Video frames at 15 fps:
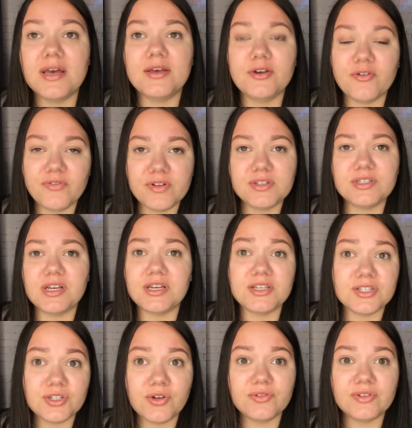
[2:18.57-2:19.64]
your filter
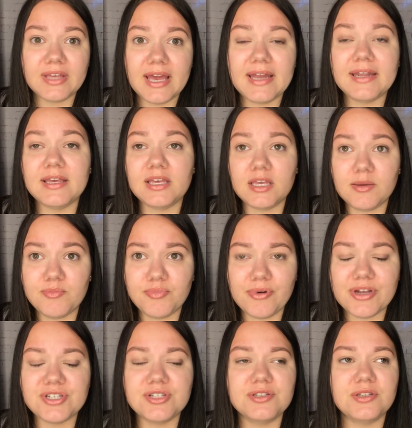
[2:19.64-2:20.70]
is not getting
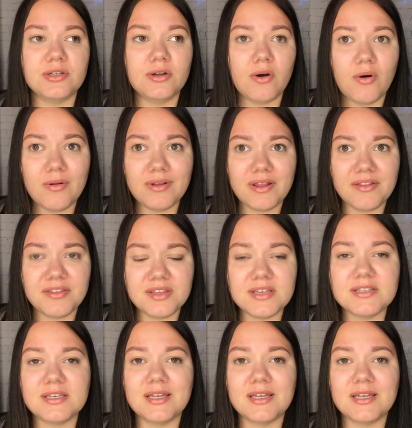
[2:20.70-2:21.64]
impressions and all other things,